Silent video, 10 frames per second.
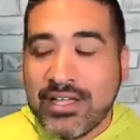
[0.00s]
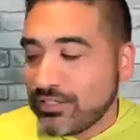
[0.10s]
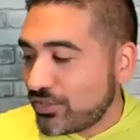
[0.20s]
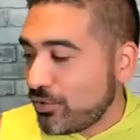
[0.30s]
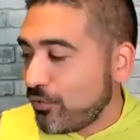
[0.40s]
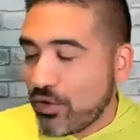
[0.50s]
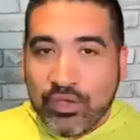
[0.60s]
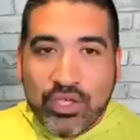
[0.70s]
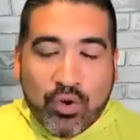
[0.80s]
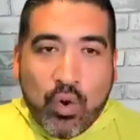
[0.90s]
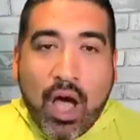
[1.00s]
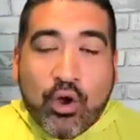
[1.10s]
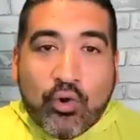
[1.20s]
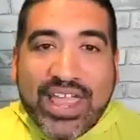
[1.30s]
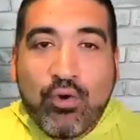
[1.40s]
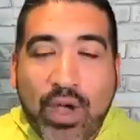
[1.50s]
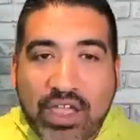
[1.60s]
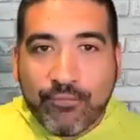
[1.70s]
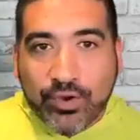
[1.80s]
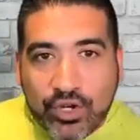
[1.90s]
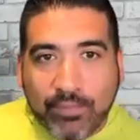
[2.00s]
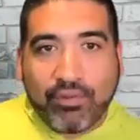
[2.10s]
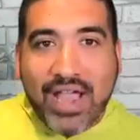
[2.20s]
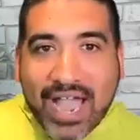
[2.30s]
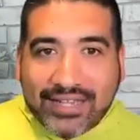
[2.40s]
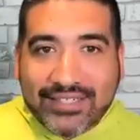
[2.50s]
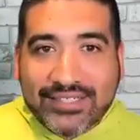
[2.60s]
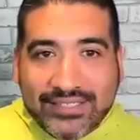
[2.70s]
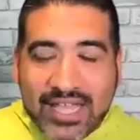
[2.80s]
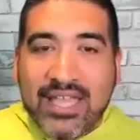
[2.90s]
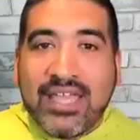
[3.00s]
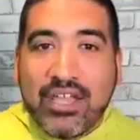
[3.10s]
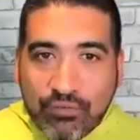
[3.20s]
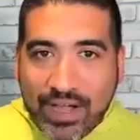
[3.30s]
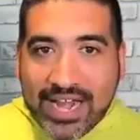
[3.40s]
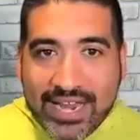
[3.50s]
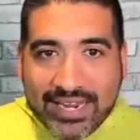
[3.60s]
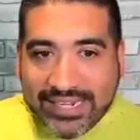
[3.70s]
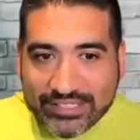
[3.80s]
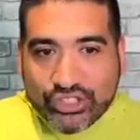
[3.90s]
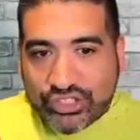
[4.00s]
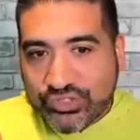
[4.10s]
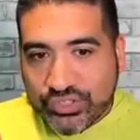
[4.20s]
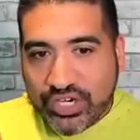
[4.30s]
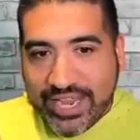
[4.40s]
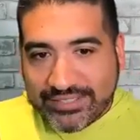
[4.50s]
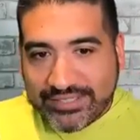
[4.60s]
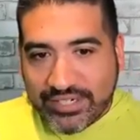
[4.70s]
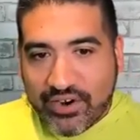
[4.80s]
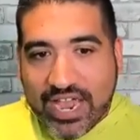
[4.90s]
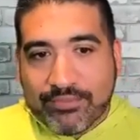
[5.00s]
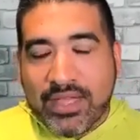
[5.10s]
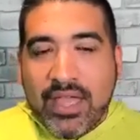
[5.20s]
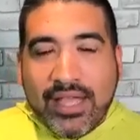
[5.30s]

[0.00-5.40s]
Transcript: So, a great way for you to practice inviting is just through your Instagram.